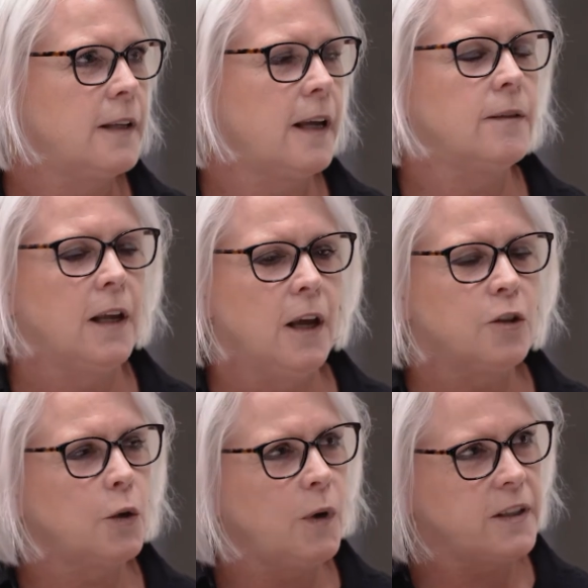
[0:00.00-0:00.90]
Yes.
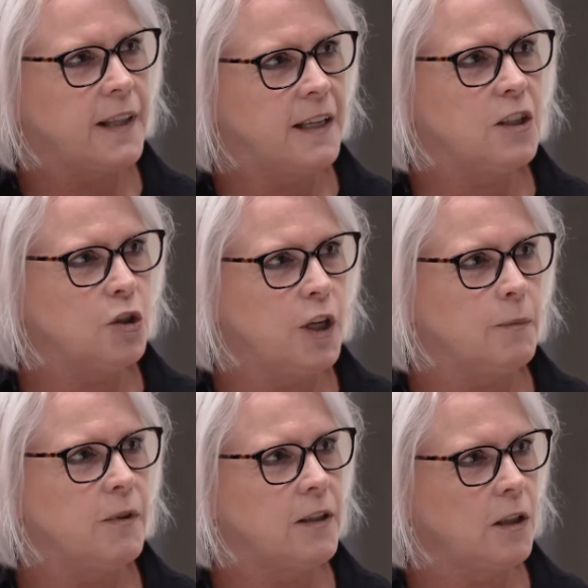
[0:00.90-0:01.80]
So once that is
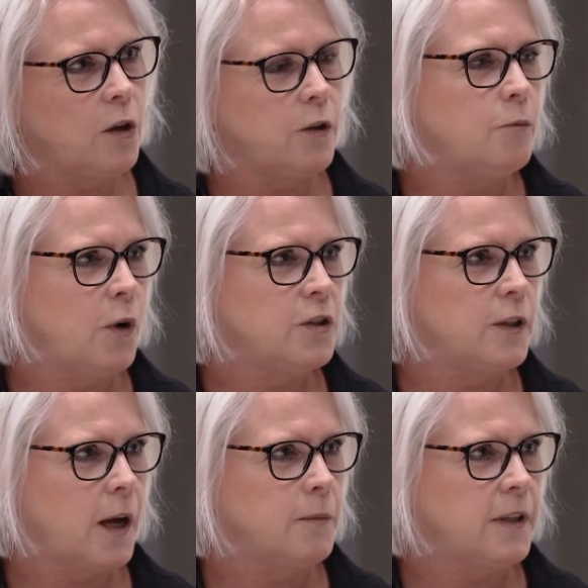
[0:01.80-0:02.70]
chipped, there's a lot of moisture
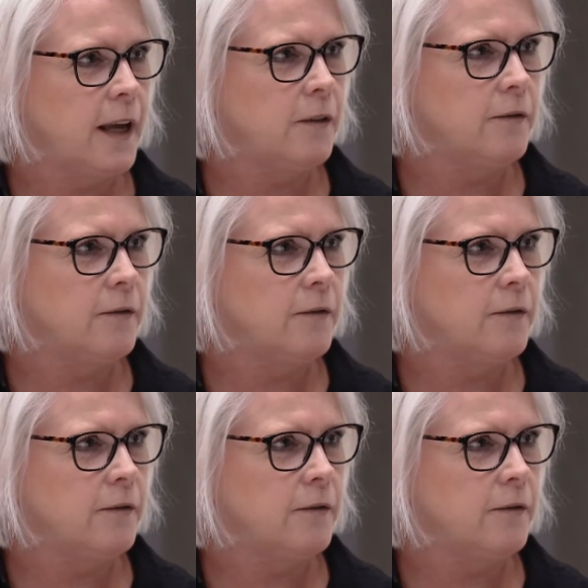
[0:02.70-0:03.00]
comes out of